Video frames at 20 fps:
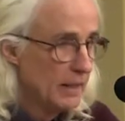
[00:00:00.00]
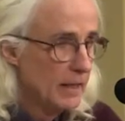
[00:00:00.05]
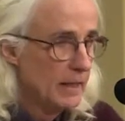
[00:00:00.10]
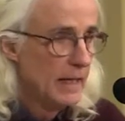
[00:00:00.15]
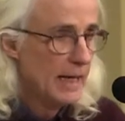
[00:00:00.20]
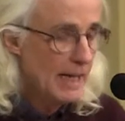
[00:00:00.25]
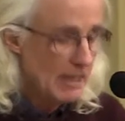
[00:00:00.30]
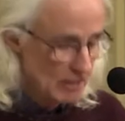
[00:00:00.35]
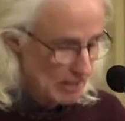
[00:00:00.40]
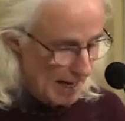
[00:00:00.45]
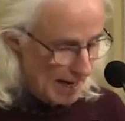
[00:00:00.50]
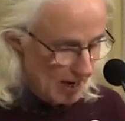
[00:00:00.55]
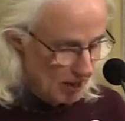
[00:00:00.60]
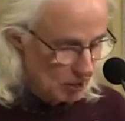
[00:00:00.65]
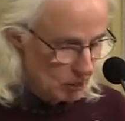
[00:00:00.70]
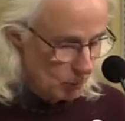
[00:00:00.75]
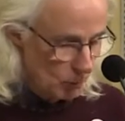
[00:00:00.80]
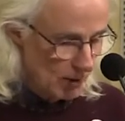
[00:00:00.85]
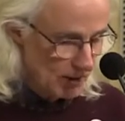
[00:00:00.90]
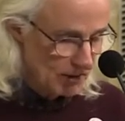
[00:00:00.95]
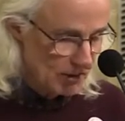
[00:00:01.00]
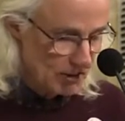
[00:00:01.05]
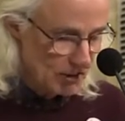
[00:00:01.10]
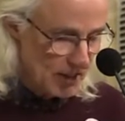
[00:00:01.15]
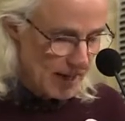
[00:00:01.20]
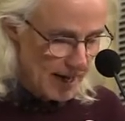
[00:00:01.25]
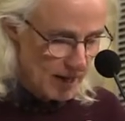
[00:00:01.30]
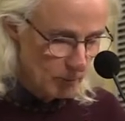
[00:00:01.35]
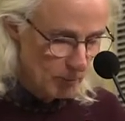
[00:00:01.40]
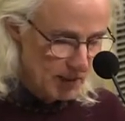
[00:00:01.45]
As was
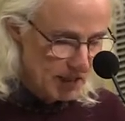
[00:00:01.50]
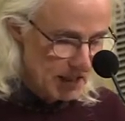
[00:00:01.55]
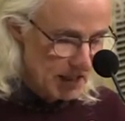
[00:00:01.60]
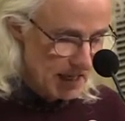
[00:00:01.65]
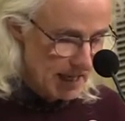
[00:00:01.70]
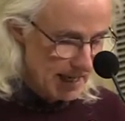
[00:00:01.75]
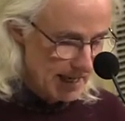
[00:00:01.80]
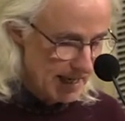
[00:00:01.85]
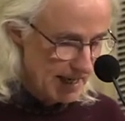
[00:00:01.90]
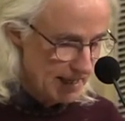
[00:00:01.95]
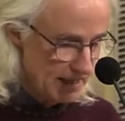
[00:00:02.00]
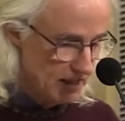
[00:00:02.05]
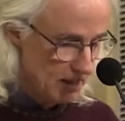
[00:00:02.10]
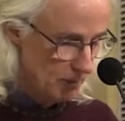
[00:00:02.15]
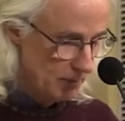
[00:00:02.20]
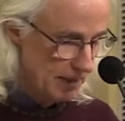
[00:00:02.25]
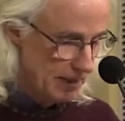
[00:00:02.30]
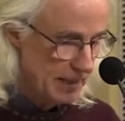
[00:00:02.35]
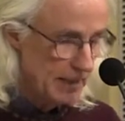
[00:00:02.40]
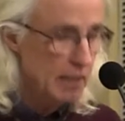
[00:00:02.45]
said, we need to be